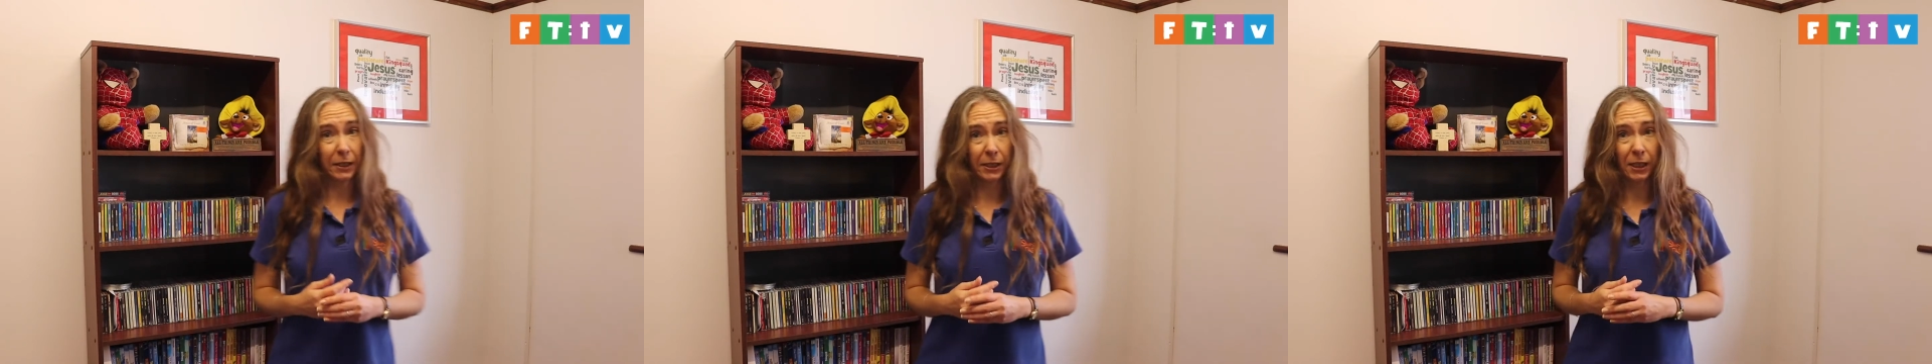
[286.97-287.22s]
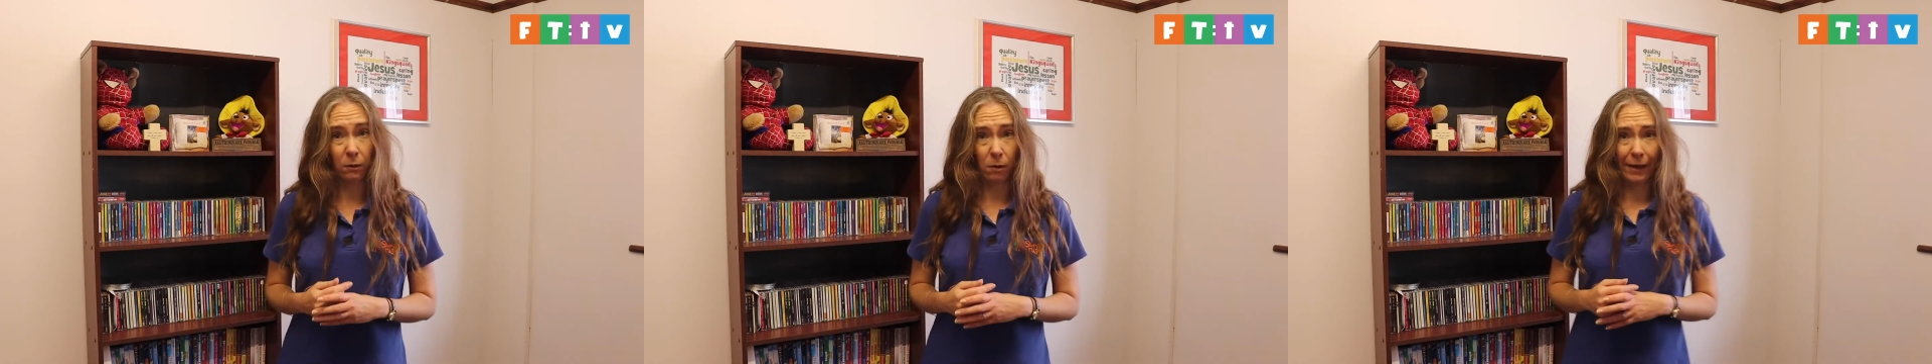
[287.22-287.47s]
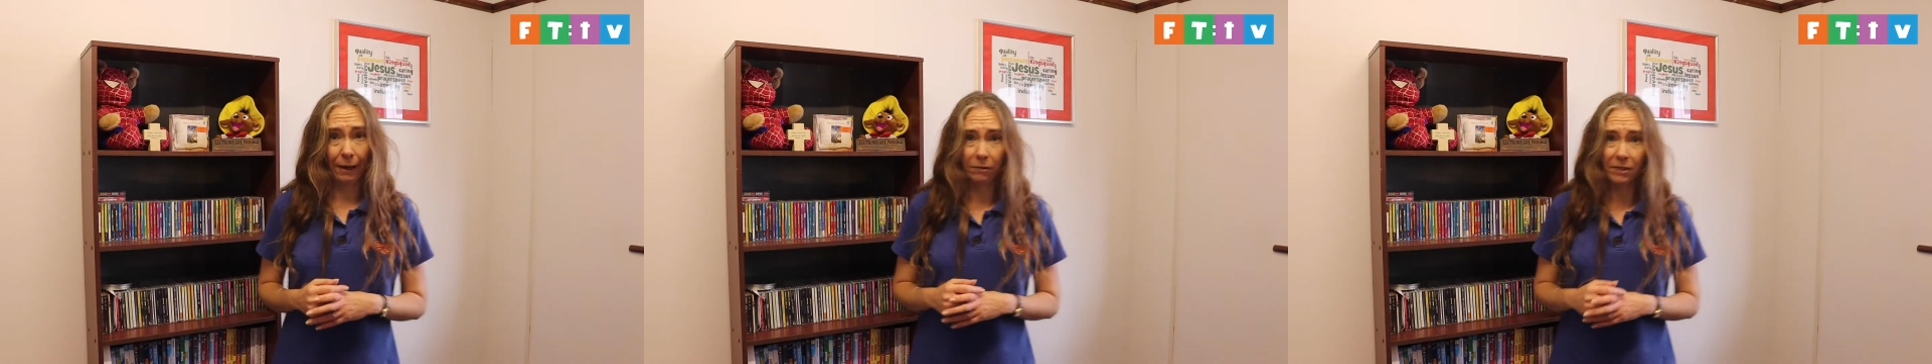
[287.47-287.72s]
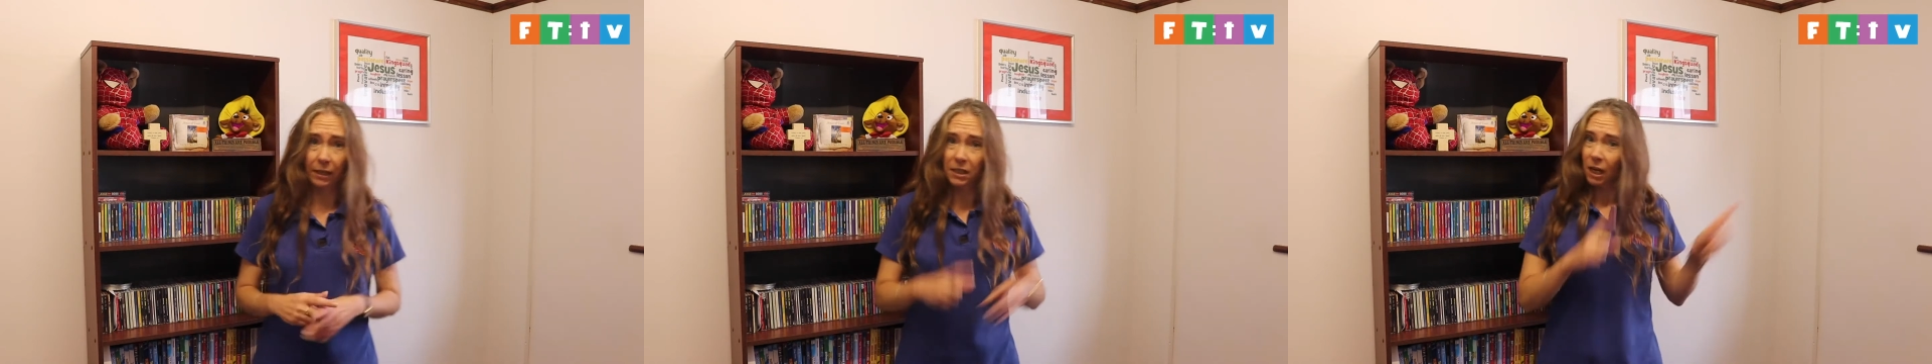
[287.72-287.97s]
to you
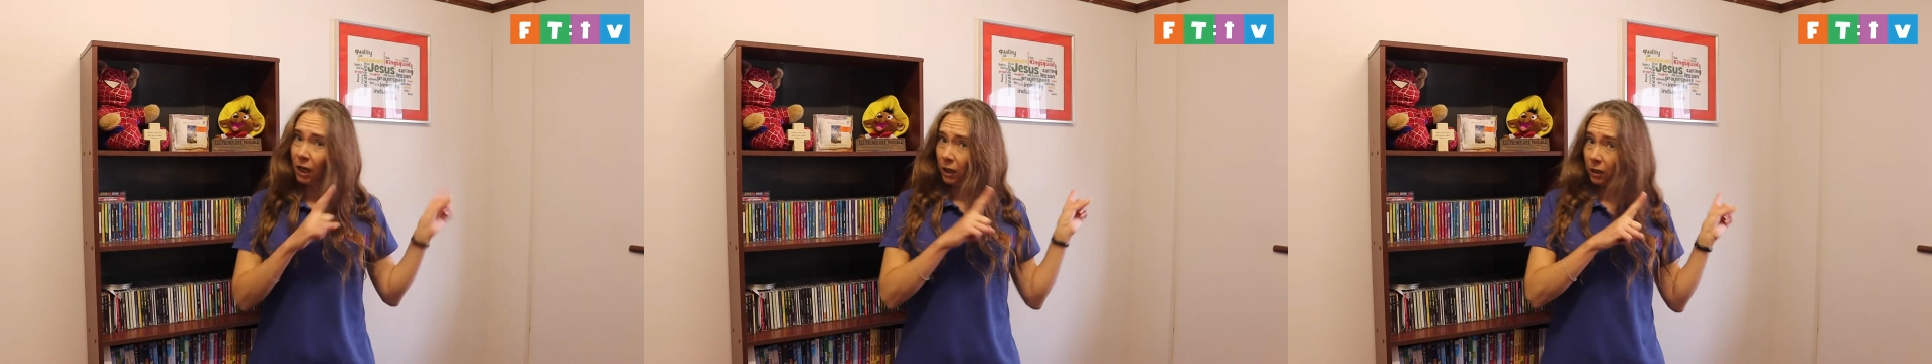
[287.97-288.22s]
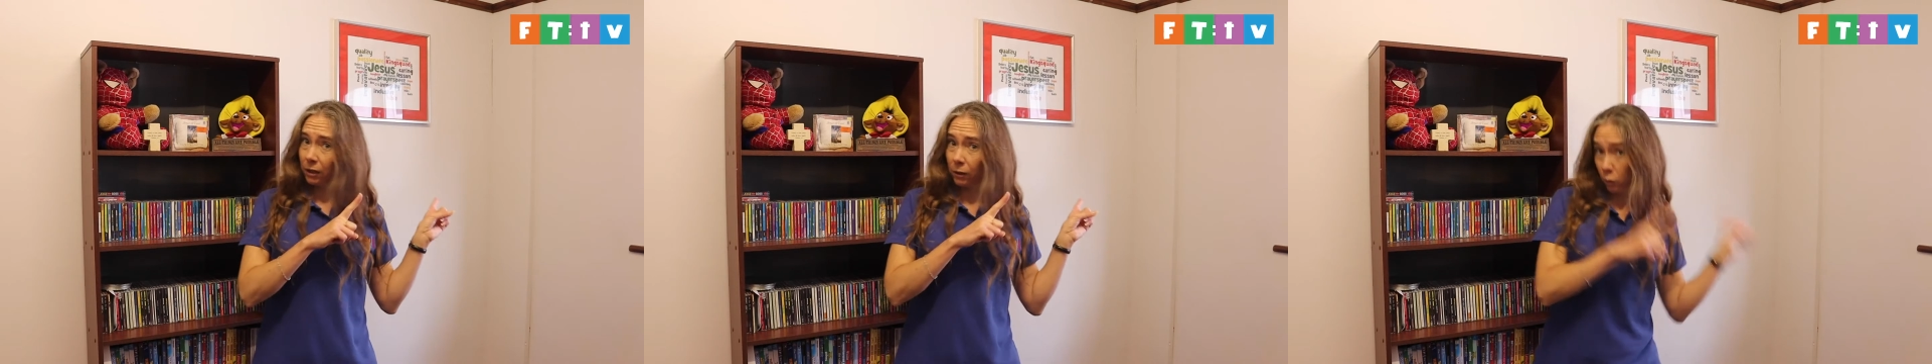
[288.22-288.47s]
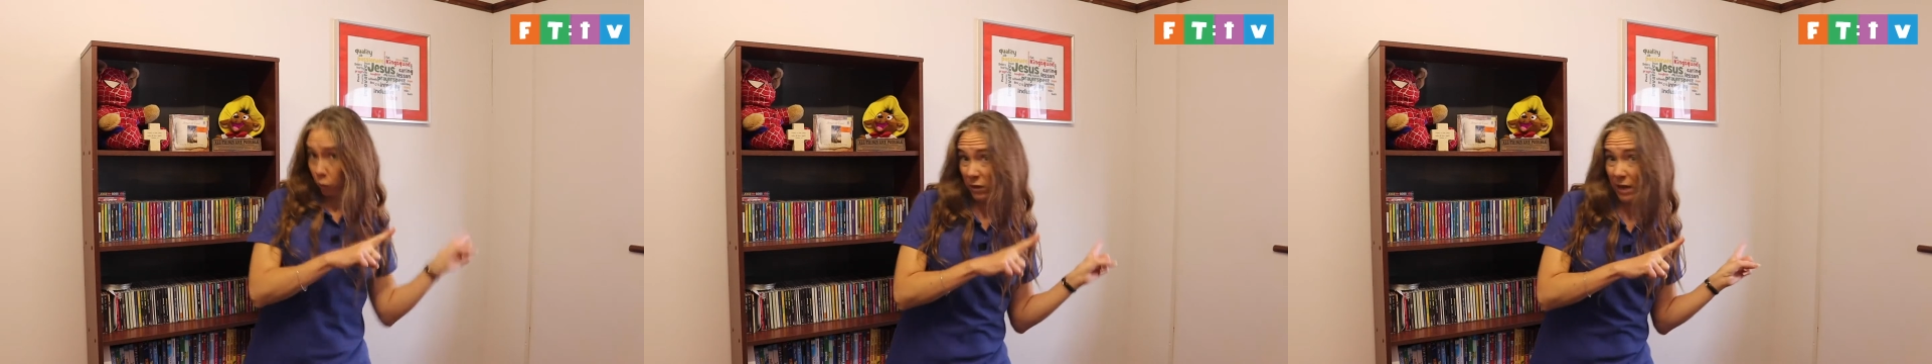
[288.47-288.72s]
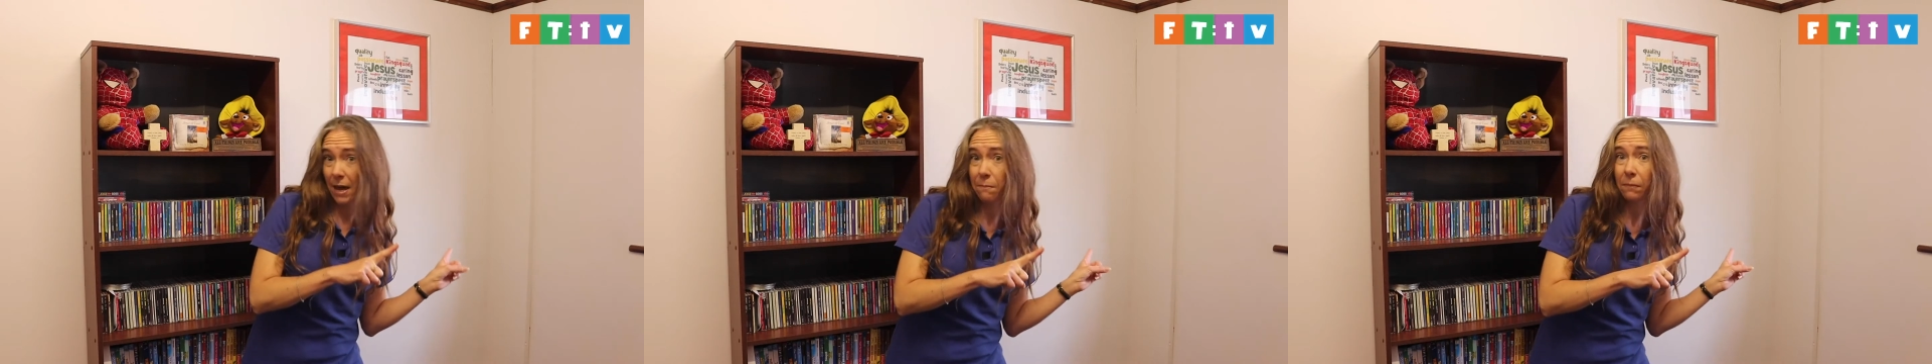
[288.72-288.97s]
about it." "Who,
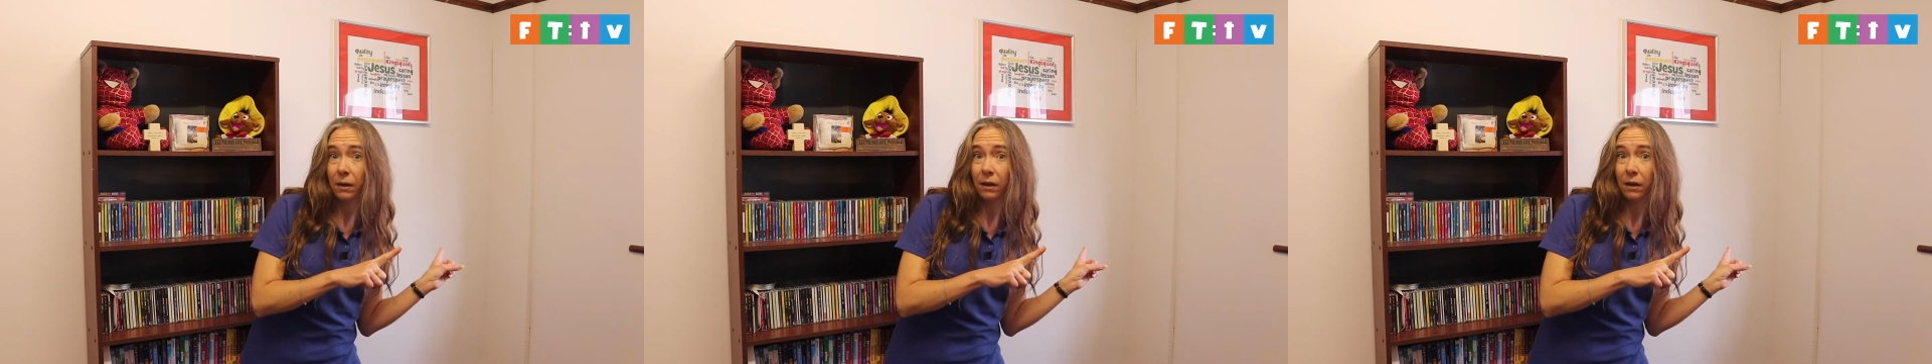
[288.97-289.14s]
them?"